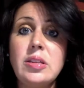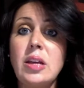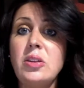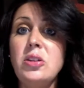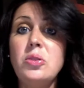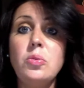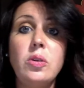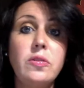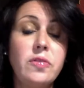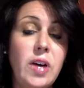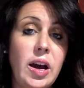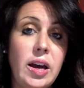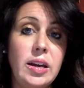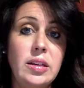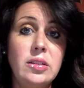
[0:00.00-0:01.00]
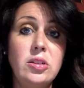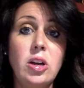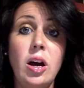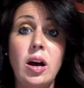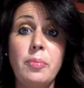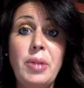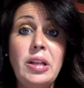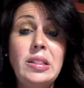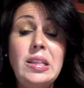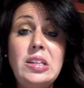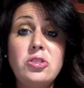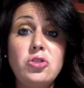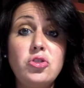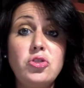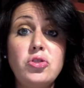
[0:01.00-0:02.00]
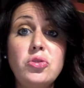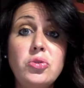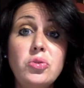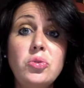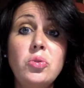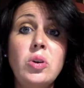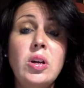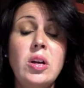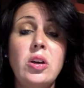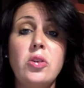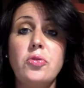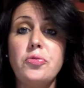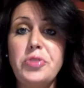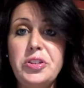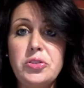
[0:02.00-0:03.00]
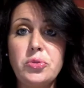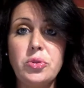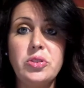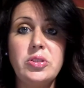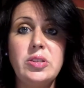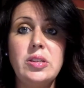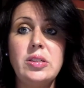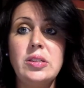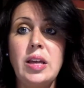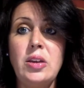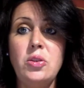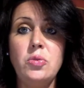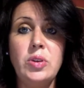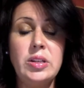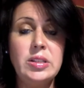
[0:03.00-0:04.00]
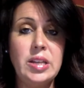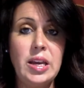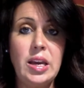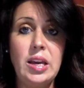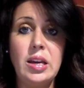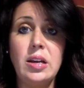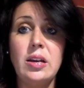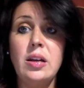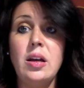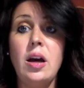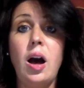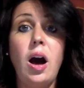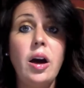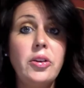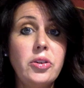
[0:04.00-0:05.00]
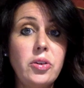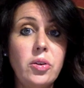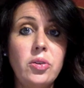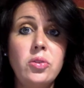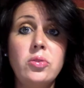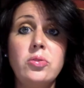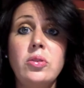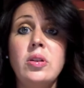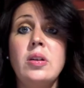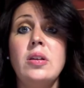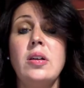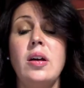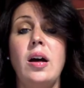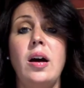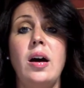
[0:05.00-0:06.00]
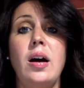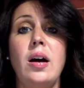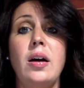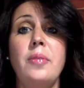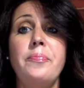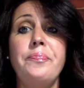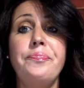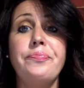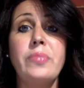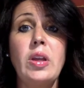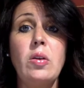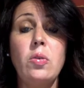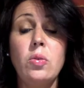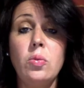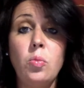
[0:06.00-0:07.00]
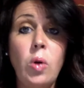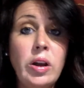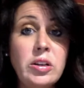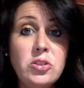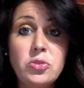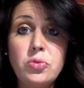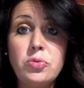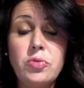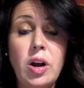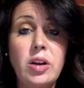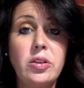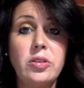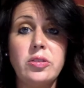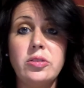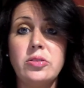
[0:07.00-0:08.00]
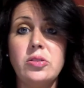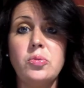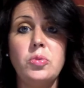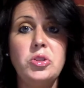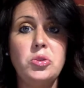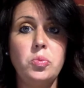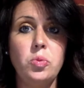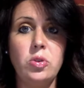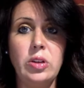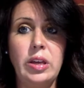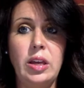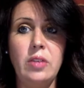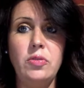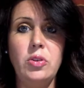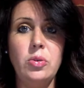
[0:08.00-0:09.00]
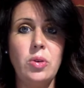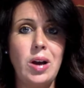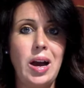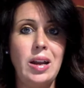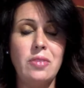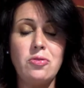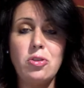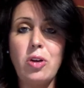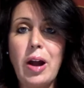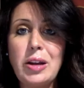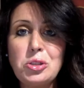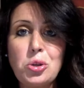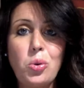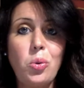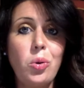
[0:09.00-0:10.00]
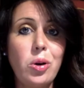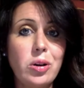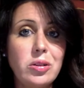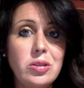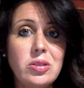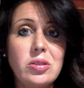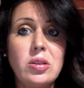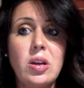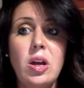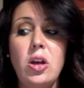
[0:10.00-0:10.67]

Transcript: and you will find at least 2 resources that you can take on your own. One is through Rutgers, which will give you a kind of crash course